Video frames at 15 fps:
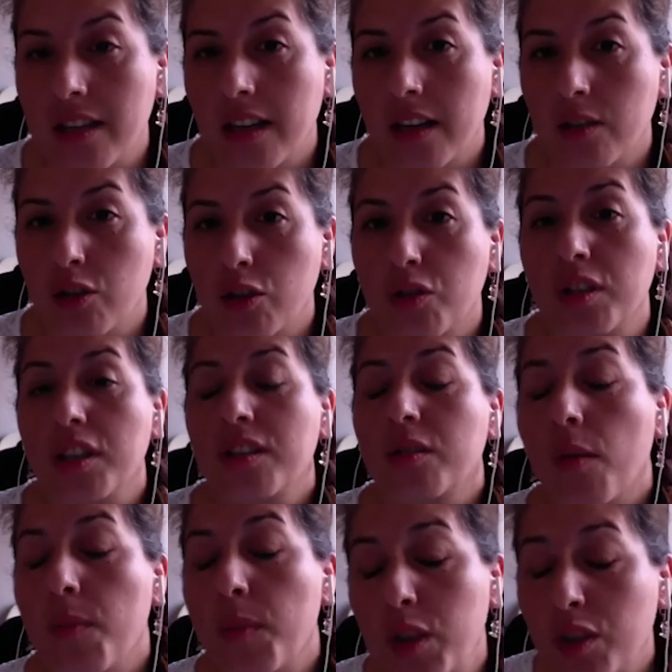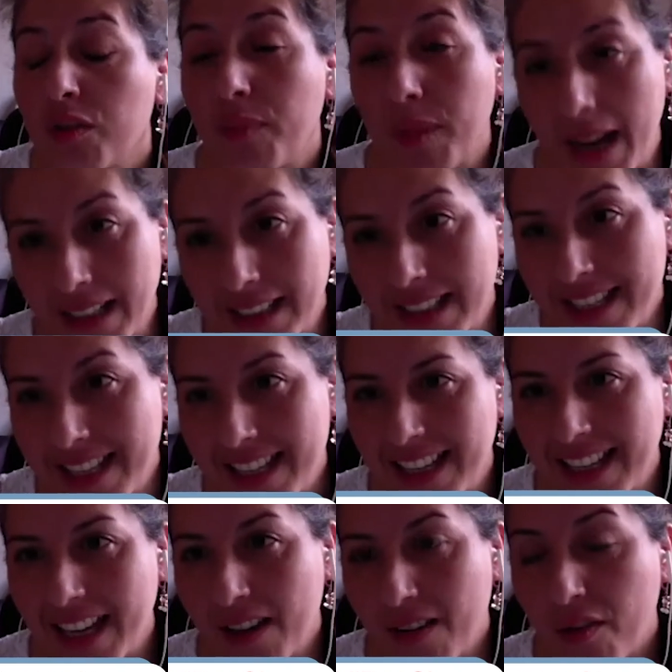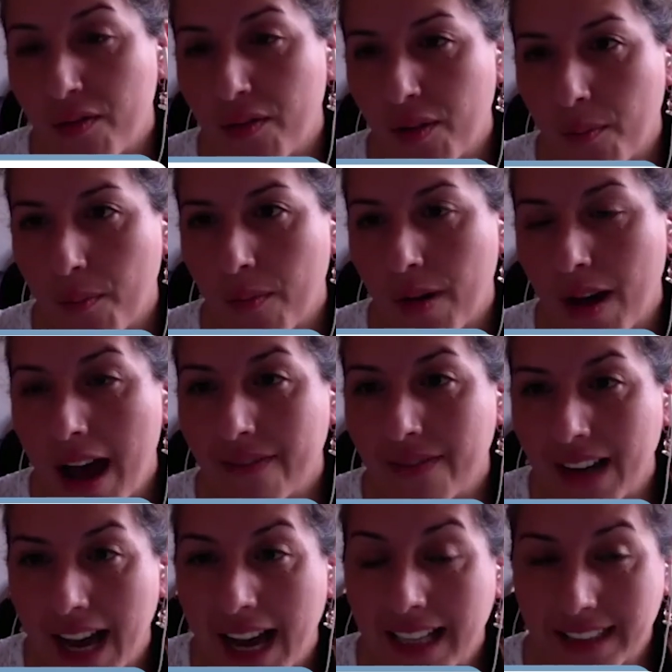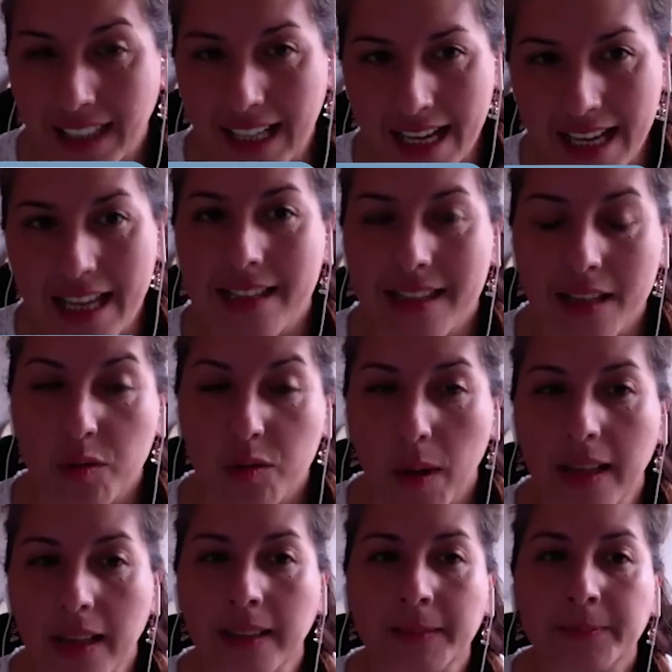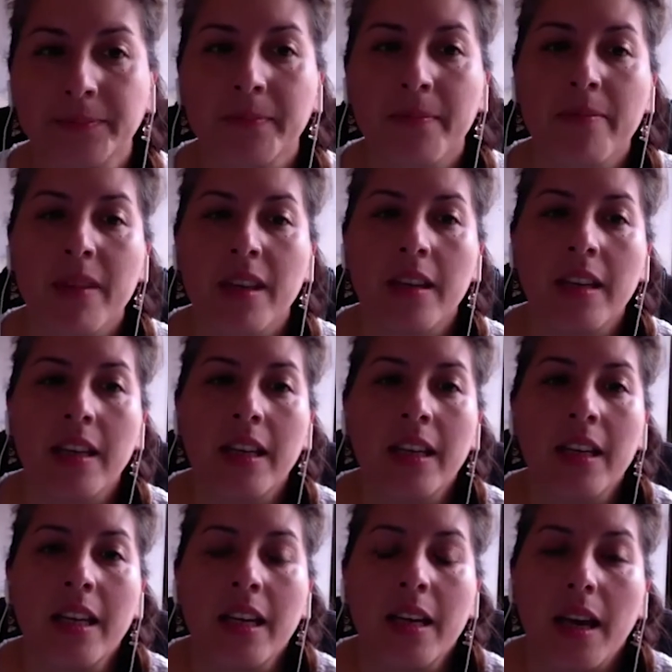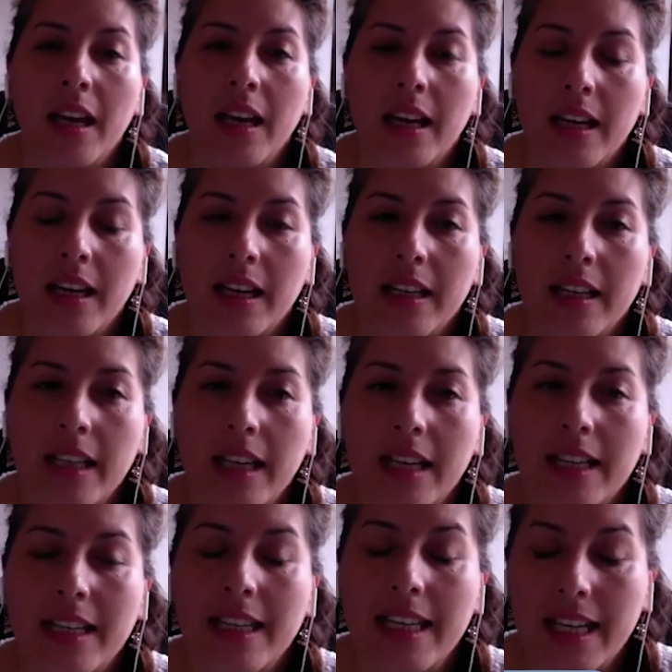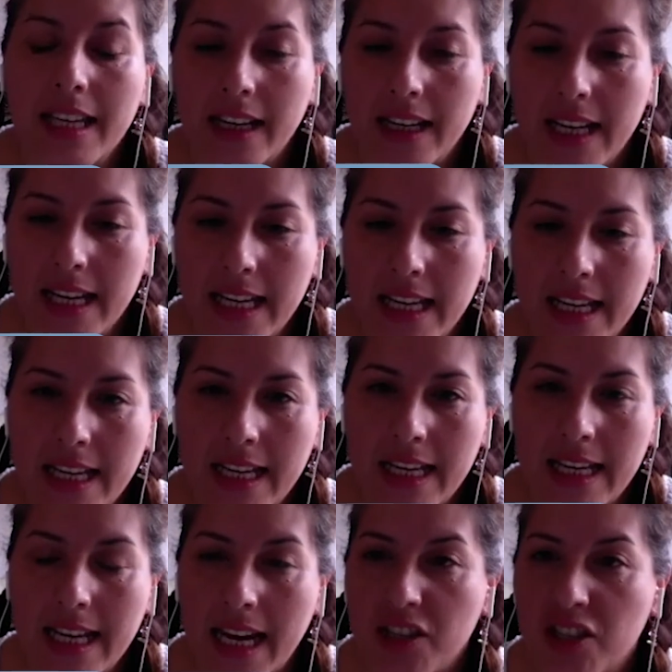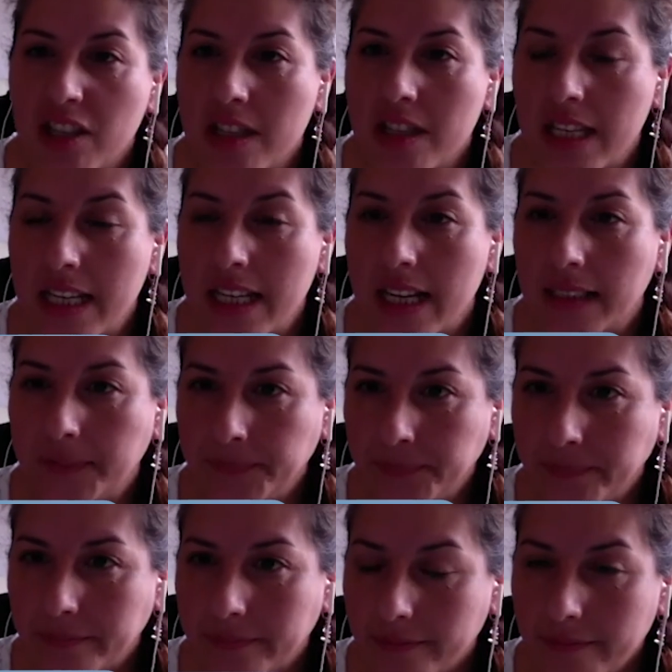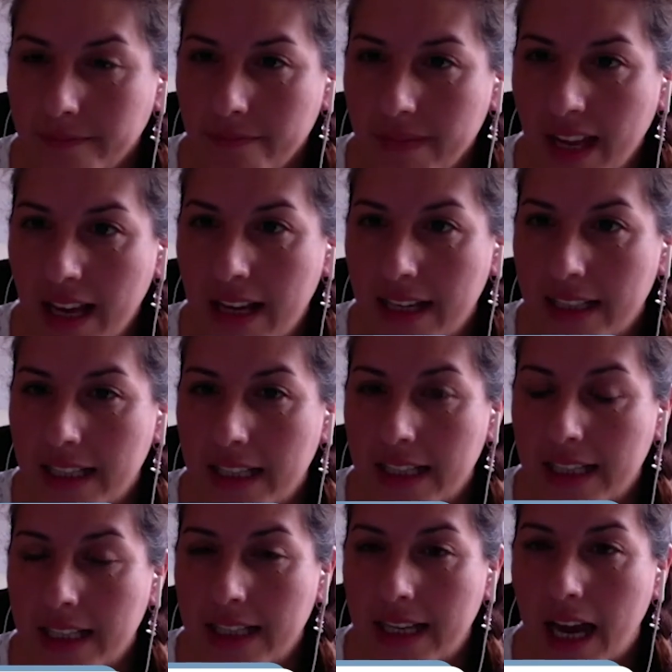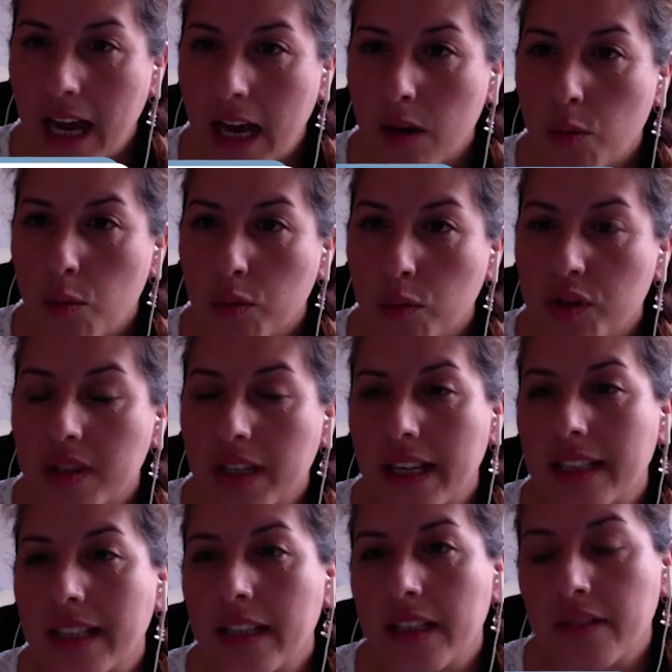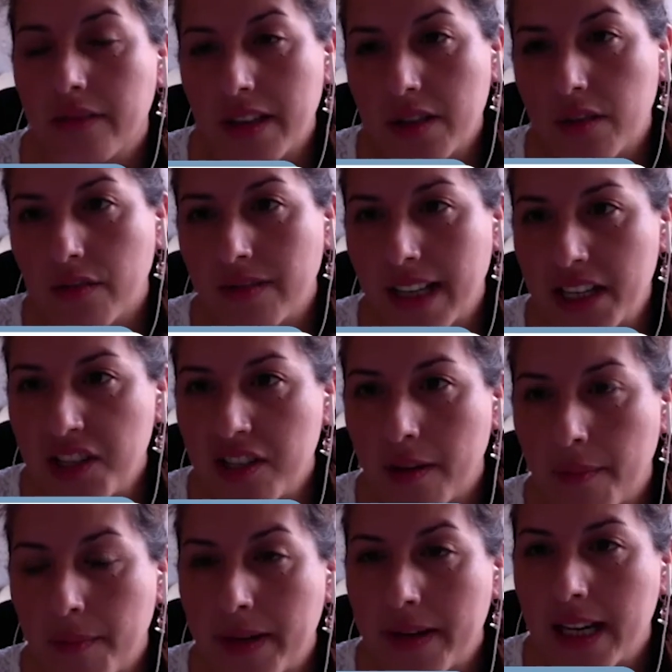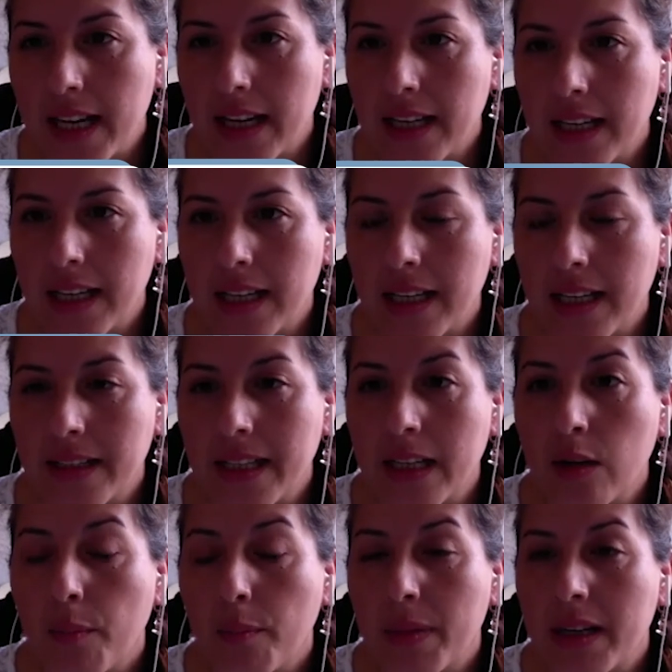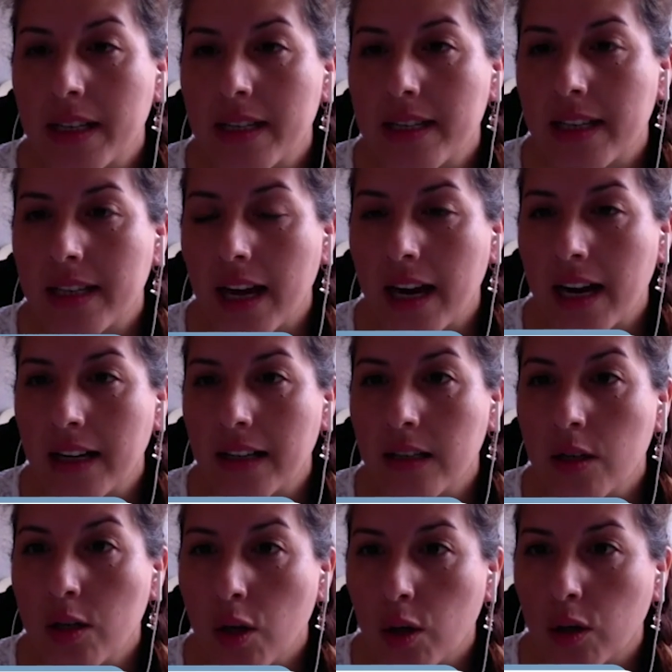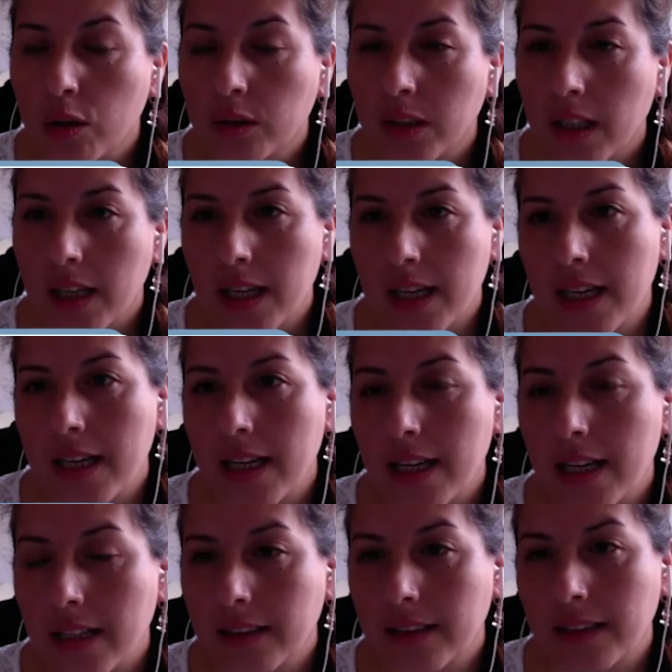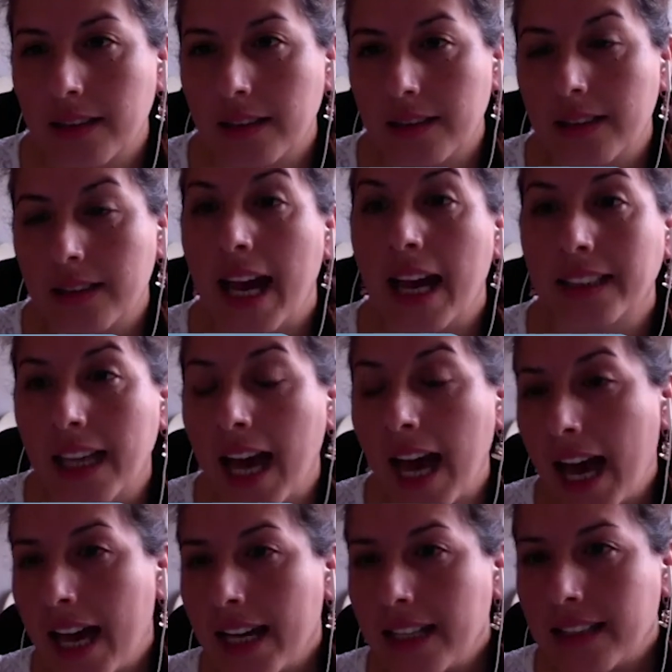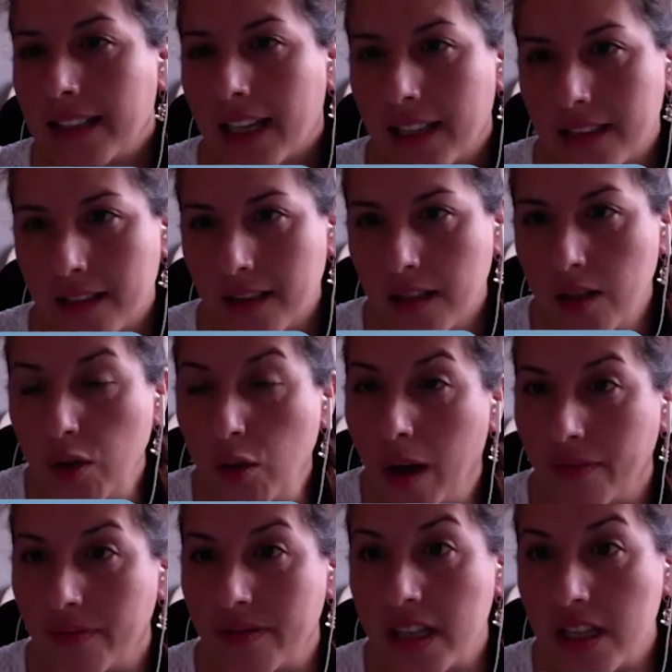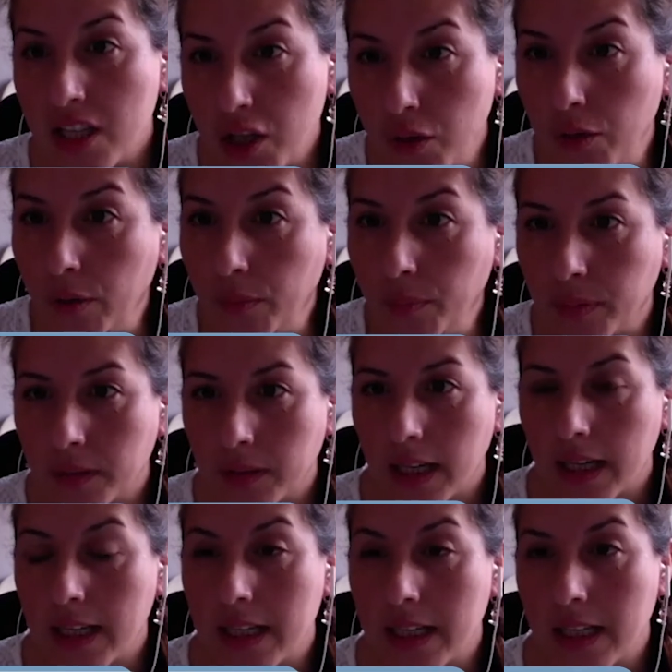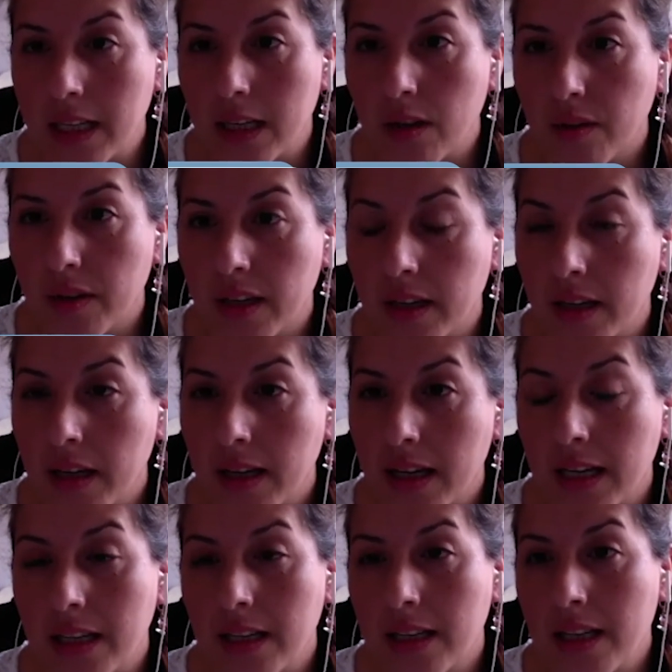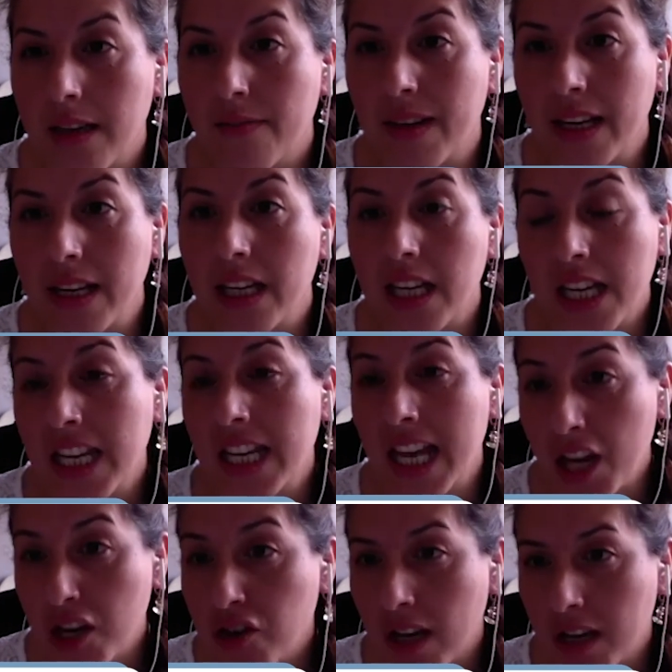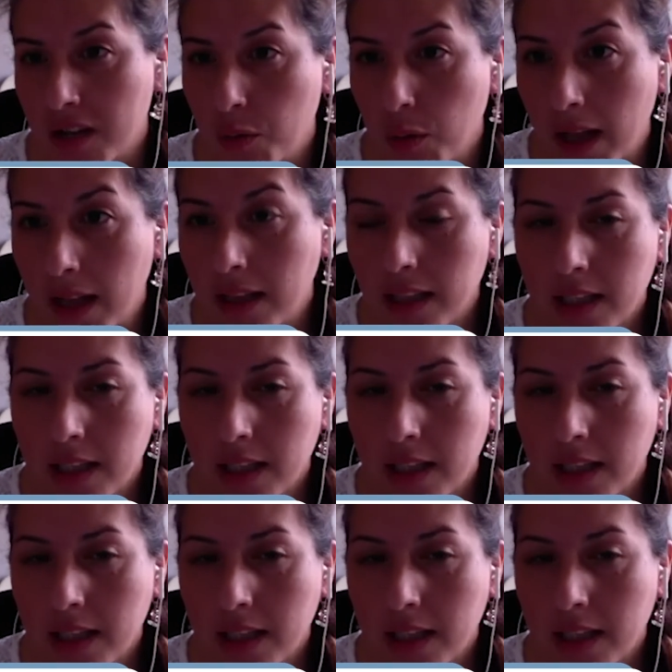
Justice Community of Practice from ACT Alliance as well. And here in Argentina, and I would say that in the rest of Latin America, the numbers are not that high that you have in Europe and in other, even in Asia as well.